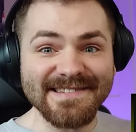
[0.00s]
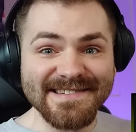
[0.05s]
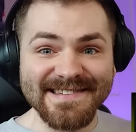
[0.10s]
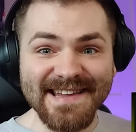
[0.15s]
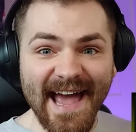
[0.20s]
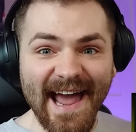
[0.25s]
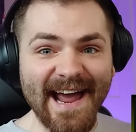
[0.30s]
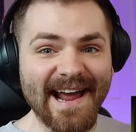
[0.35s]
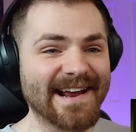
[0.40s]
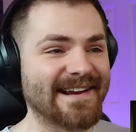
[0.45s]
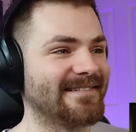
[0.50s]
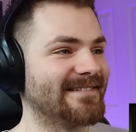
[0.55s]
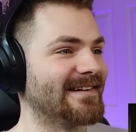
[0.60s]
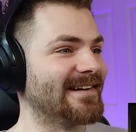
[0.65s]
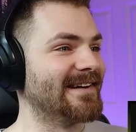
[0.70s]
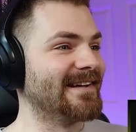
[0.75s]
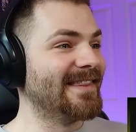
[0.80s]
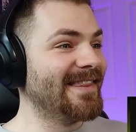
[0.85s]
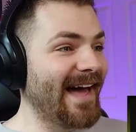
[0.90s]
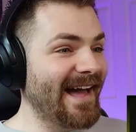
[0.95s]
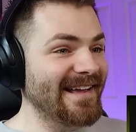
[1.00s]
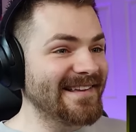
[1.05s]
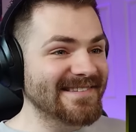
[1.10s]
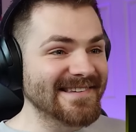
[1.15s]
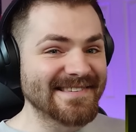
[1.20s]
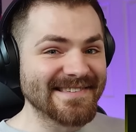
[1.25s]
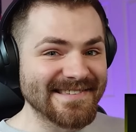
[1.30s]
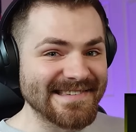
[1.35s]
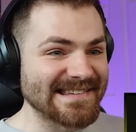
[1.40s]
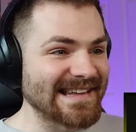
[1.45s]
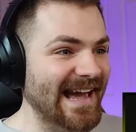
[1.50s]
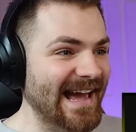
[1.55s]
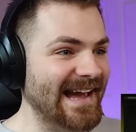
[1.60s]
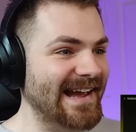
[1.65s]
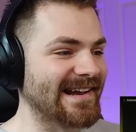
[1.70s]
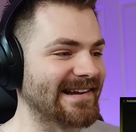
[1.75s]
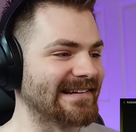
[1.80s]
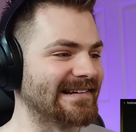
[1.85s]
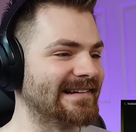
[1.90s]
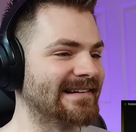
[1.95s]
insane. That is
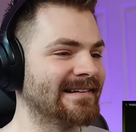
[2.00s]
insane.